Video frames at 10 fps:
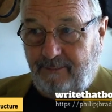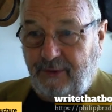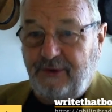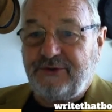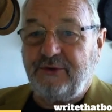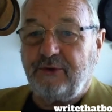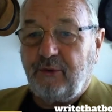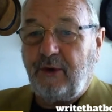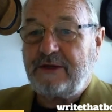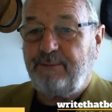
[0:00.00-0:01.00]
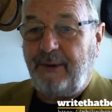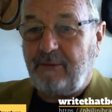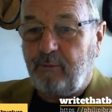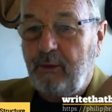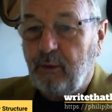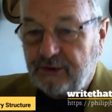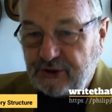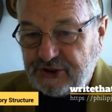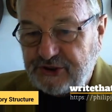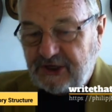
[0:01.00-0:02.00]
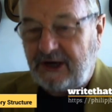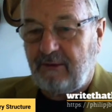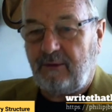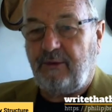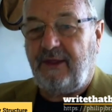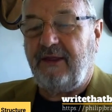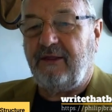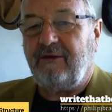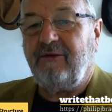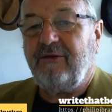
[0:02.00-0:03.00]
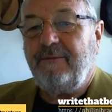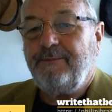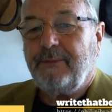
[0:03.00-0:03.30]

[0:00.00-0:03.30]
personal to us, but we want to share it with others,